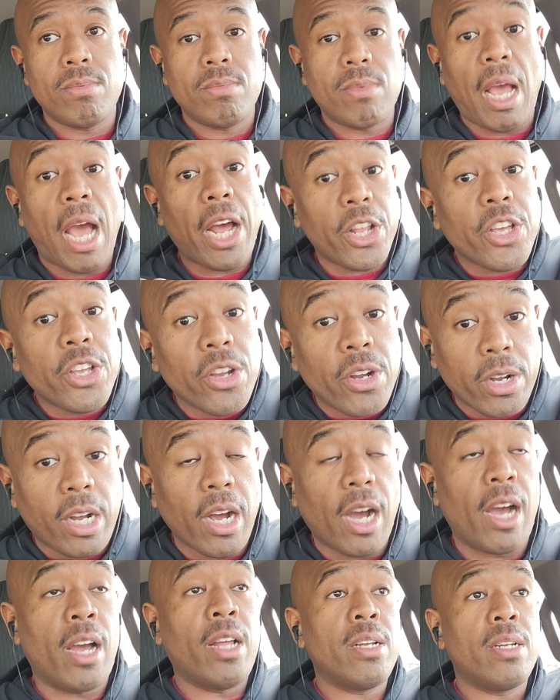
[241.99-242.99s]
Out of your
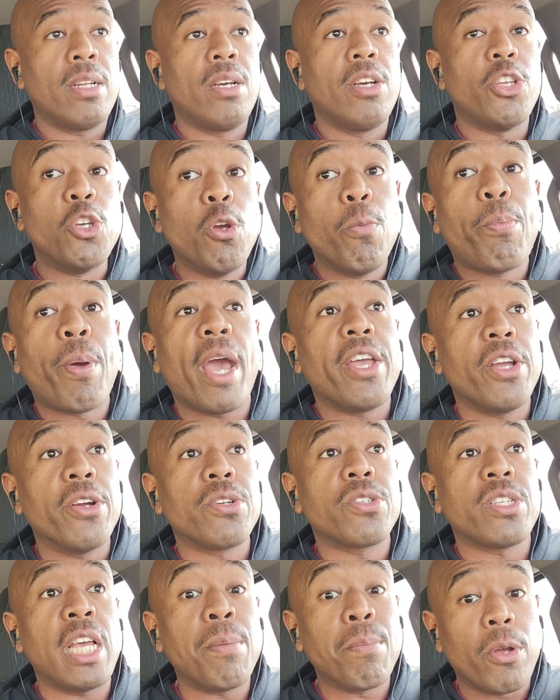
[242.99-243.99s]
cut. You pay your
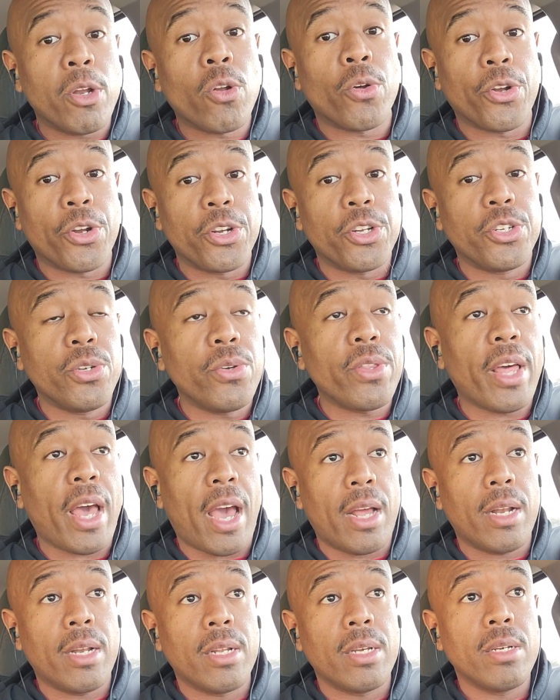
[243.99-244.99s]
team in order to do
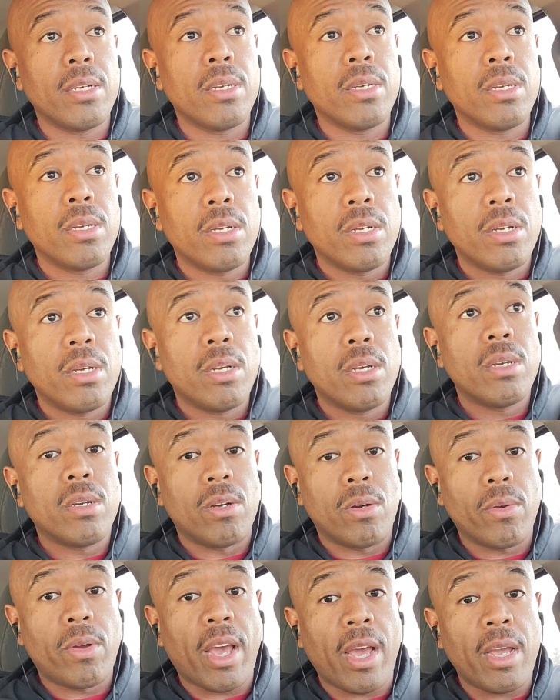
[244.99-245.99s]
that.
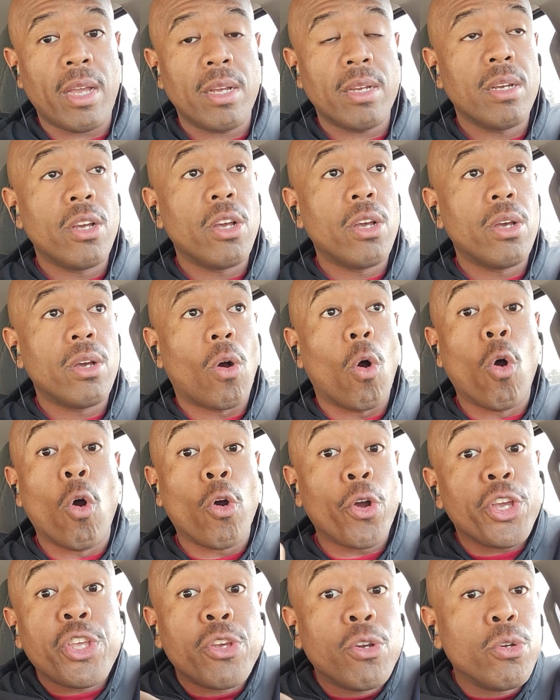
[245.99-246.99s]
Okay?
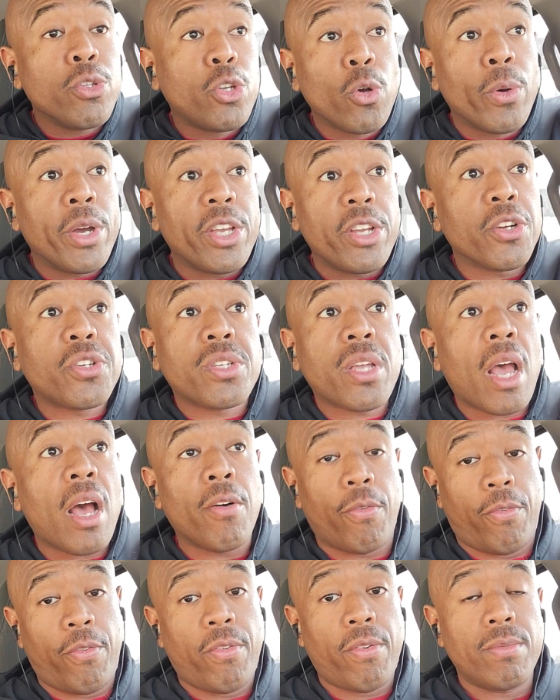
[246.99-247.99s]
Or you do it
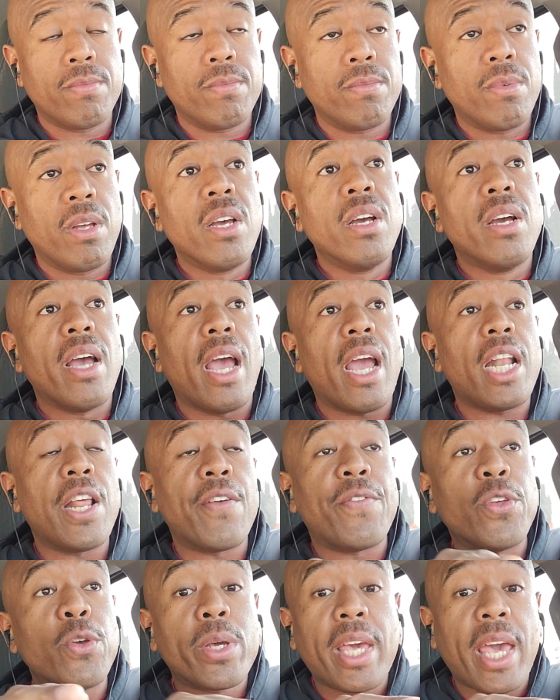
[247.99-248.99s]
yourself. And
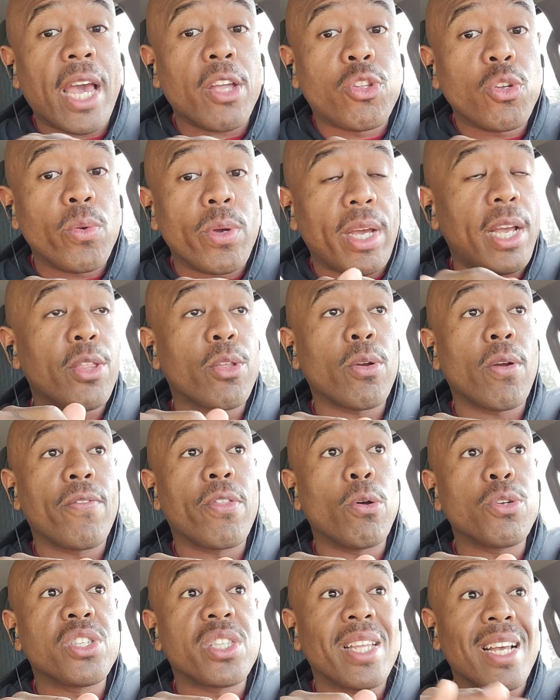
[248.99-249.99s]
if you can't do either of
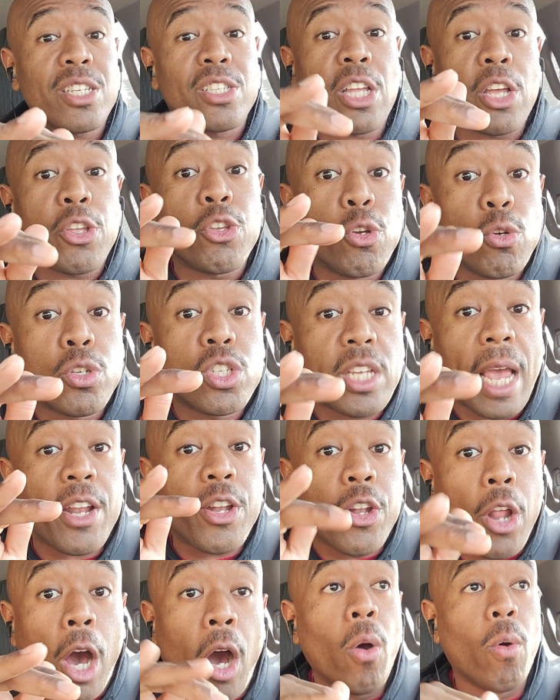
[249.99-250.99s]
those things, then you say
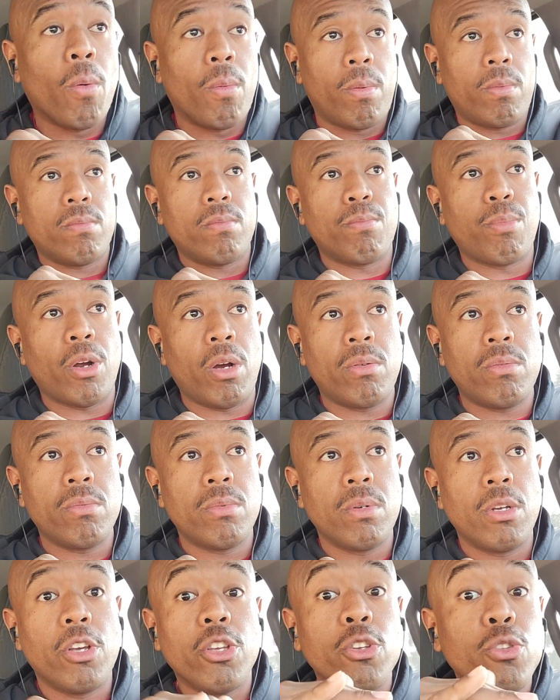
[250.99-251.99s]
no, bro.
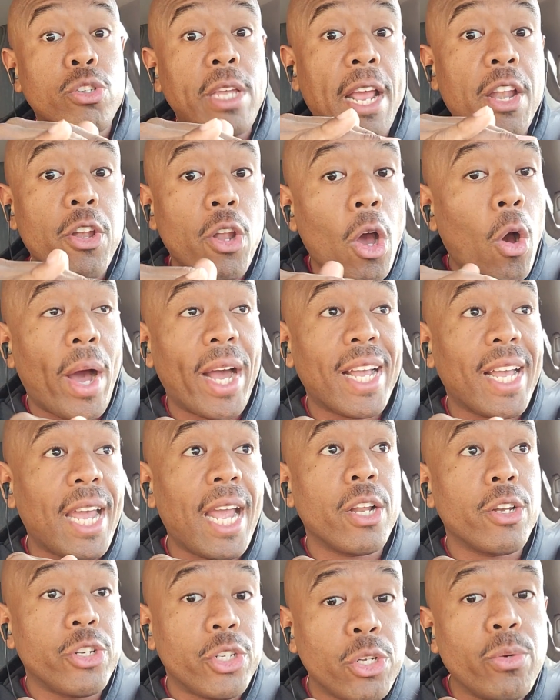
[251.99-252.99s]
You say, no, I
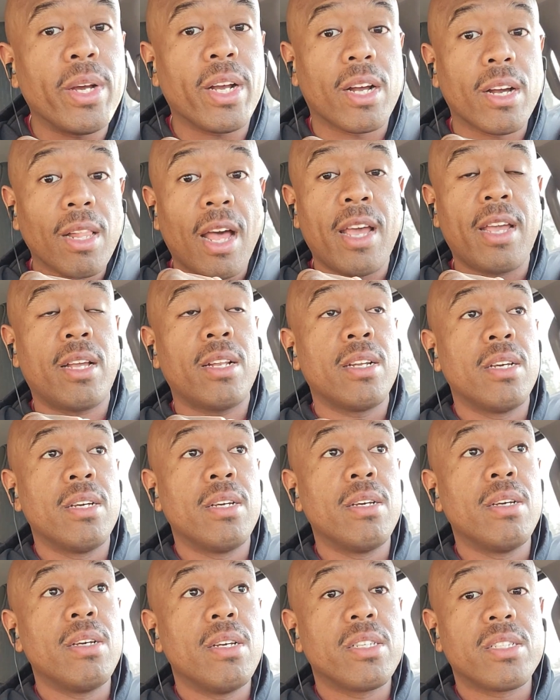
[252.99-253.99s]
can't do it, client.
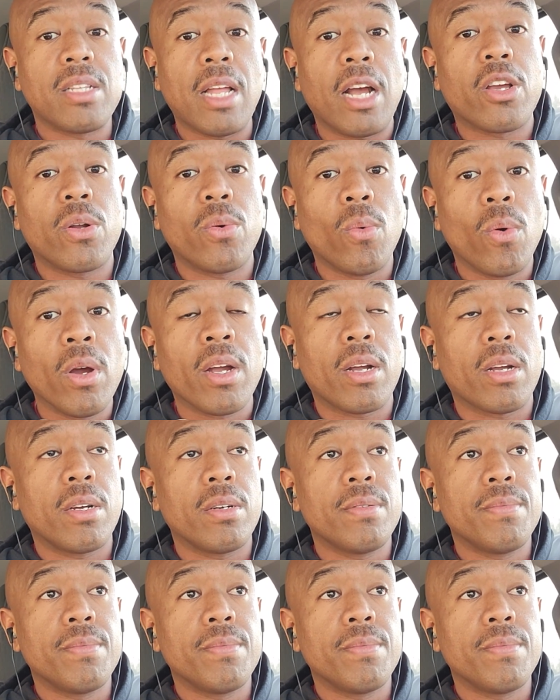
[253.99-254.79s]
It's not going to work.